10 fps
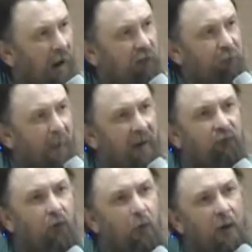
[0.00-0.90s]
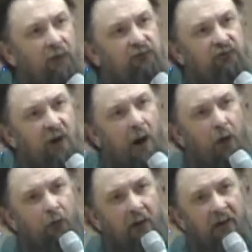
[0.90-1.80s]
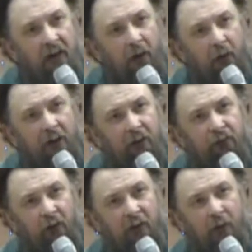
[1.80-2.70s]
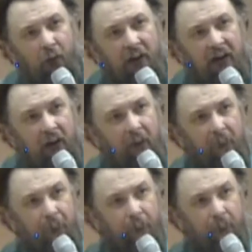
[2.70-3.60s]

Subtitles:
Especially when children enter into the arena.